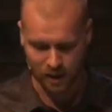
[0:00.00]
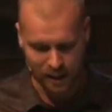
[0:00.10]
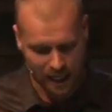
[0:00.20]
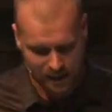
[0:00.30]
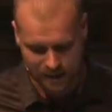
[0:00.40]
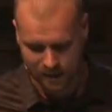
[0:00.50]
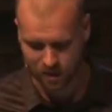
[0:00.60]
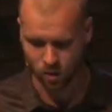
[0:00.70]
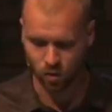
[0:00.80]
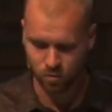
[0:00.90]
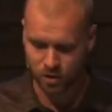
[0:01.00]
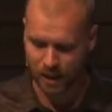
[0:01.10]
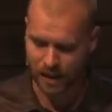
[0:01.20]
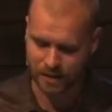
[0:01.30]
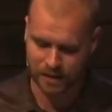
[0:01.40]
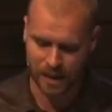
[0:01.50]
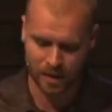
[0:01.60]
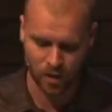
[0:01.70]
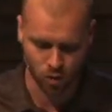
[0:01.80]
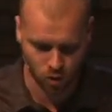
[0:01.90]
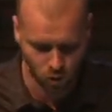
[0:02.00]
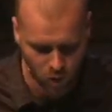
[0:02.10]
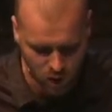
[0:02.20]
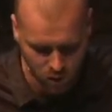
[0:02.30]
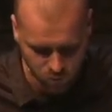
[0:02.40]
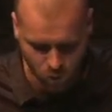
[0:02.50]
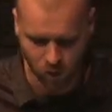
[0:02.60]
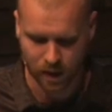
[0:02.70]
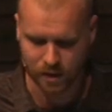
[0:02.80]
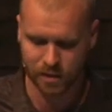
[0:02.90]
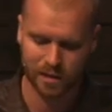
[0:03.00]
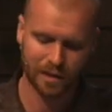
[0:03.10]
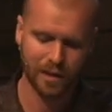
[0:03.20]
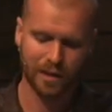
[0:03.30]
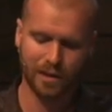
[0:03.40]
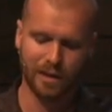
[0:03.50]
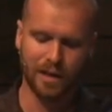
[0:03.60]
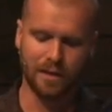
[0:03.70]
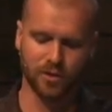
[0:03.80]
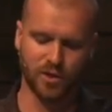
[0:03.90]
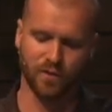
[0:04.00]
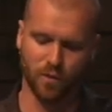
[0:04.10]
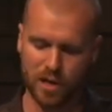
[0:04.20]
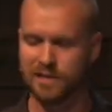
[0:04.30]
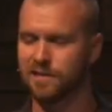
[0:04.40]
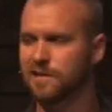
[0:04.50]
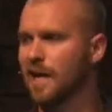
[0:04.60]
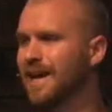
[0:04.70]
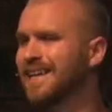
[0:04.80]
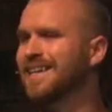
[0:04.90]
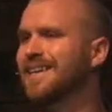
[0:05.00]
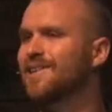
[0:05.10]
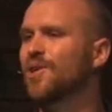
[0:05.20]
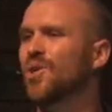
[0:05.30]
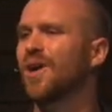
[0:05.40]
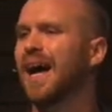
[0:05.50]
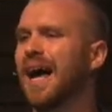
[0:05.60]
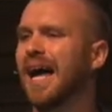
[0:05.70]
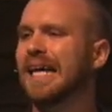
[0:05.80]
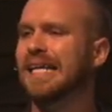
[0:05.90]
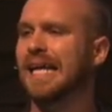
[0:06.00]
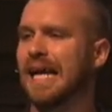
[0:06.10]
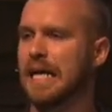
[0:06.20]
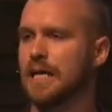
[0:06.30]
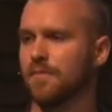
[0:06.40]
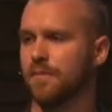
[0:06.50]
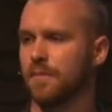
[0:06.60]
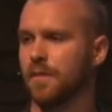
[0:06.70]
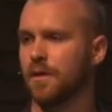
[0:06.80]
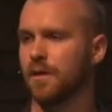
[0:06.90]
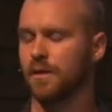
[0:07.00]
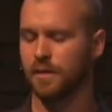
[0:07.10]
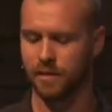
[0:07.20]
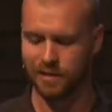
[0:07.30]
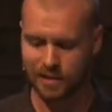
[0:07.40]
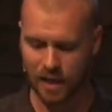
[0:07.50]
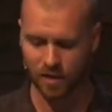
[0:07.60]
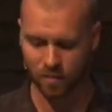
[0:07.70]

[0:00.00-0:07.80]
God is asking, whom shall I send and who will go for us? And there's a voice saying, here I am, send